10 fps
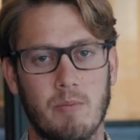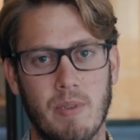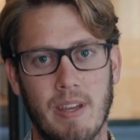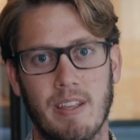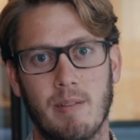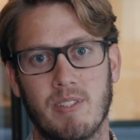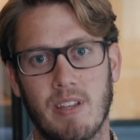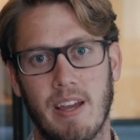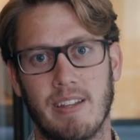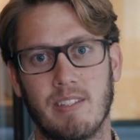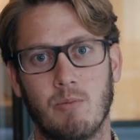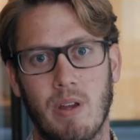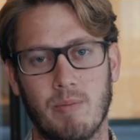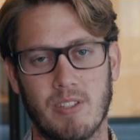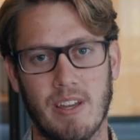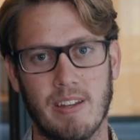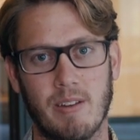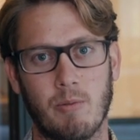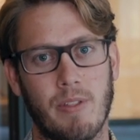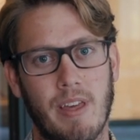to medium sized
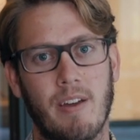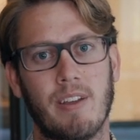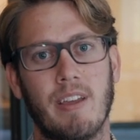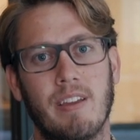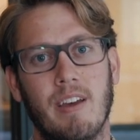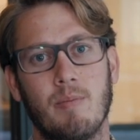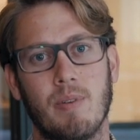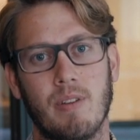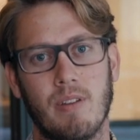website without a hiccup.